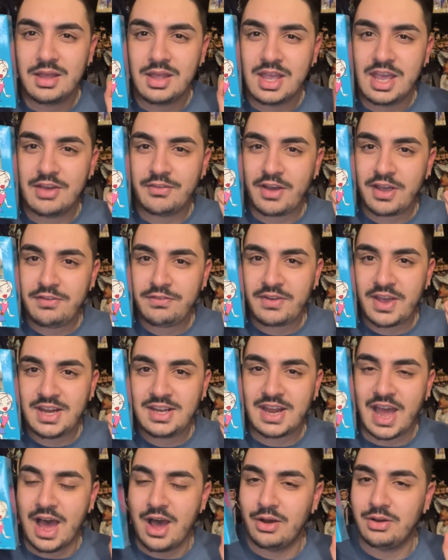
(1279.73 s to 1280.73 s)
If I
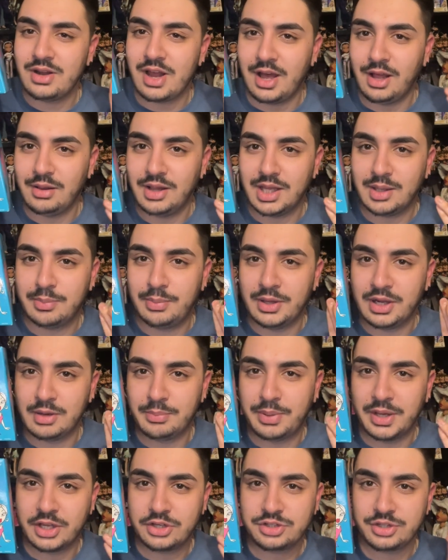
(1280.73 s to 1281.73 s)
find out, I'll like put a
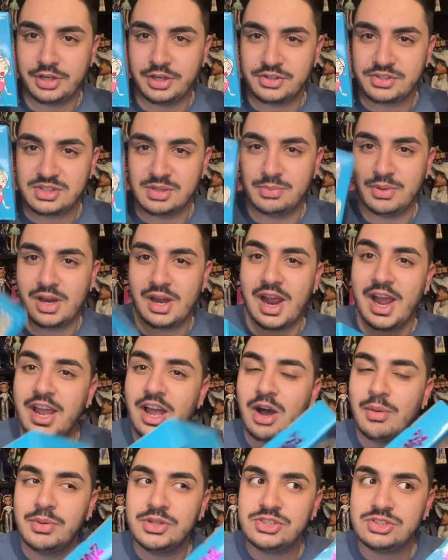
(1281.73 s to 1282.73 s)
picture here somewhere. I
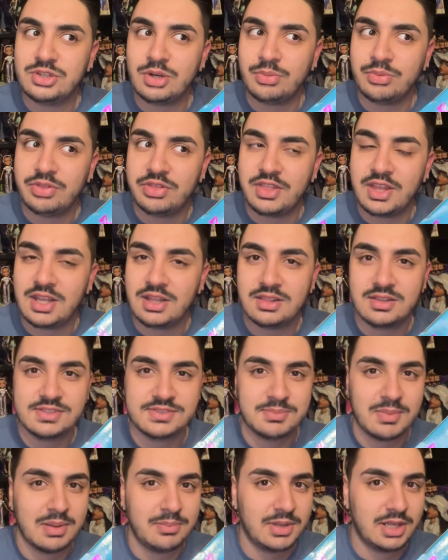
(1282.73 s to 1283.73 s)
almost don't think
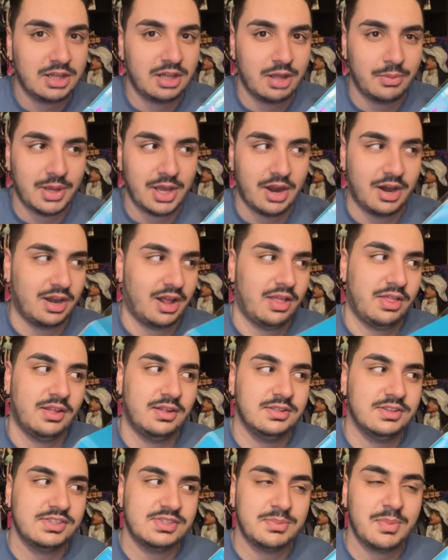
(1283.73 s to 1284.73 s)
this might be Cloe art. I
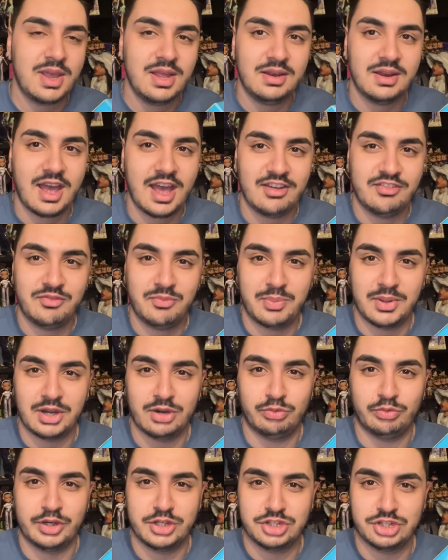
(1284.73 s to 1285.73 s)
think this might have been
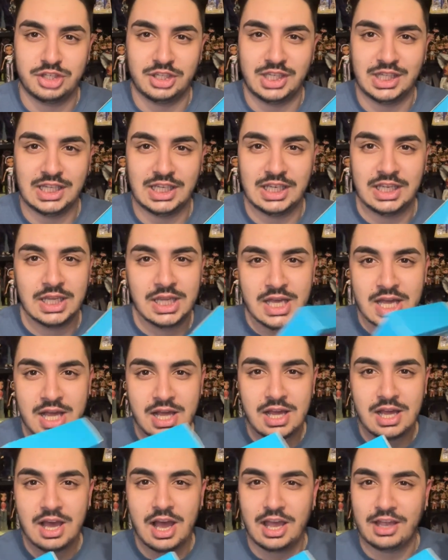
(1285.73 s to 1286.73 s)
originally
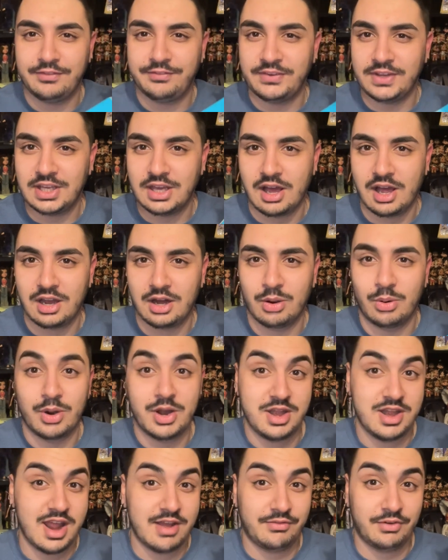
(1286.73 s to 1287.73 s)
a Fianna or
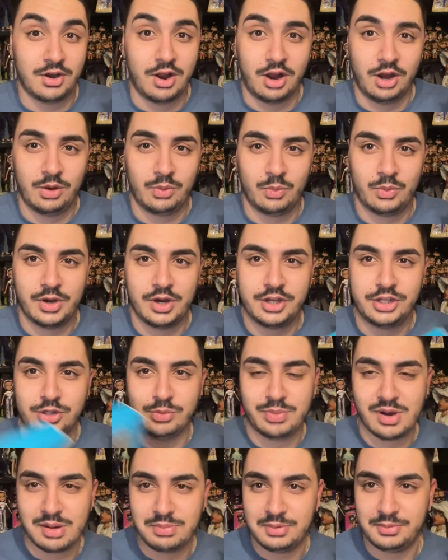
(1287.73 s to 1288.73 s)
Nevra artwork. You'll
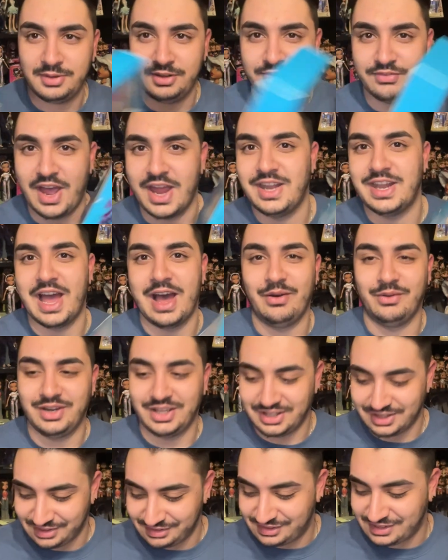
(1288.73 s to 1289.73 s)
probably find out
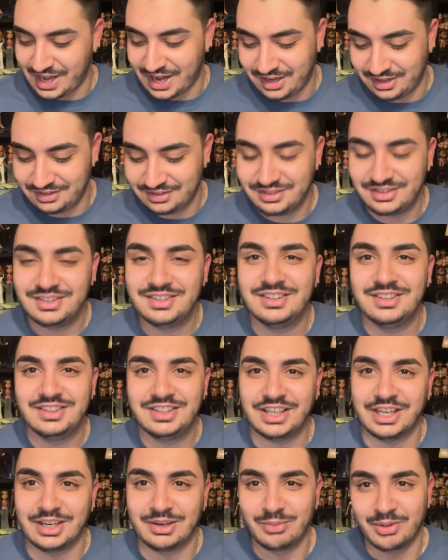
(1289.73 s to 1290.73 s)
in the side
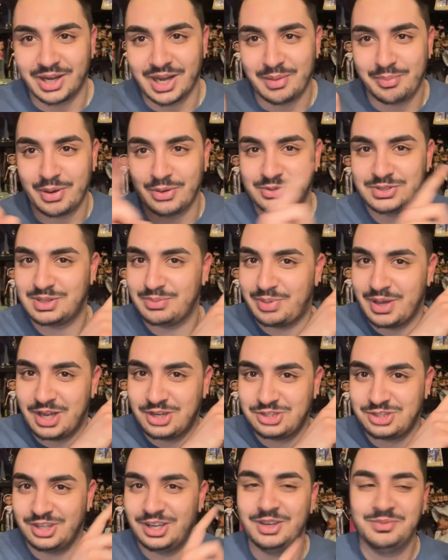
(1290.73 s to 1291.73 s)
here when I post a
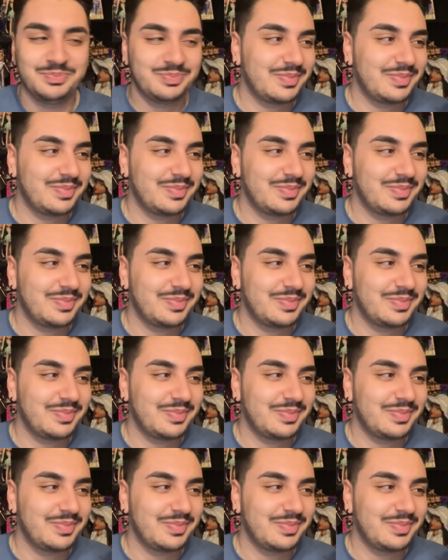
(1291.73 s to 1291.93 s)
picture.